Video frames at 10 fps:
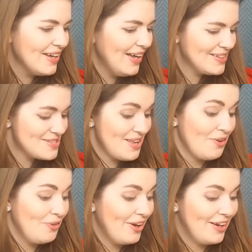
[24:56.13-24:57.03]
And
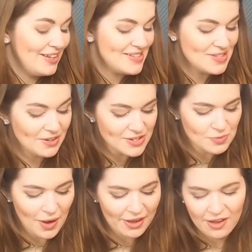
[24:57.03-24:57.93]
so I started
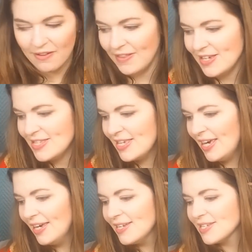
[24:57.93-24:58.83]
working on this
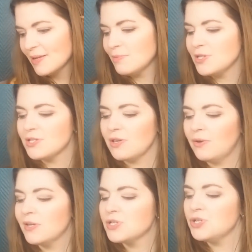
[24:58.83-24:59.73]
kit. I'm just
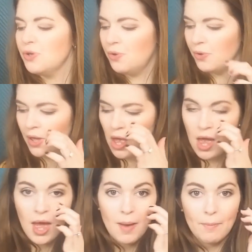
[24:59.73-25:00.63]
going to
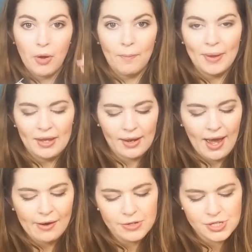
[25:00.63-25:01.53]
pop it
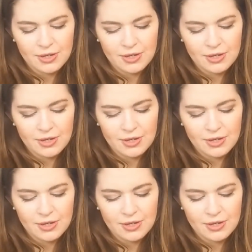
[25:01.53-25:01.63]
out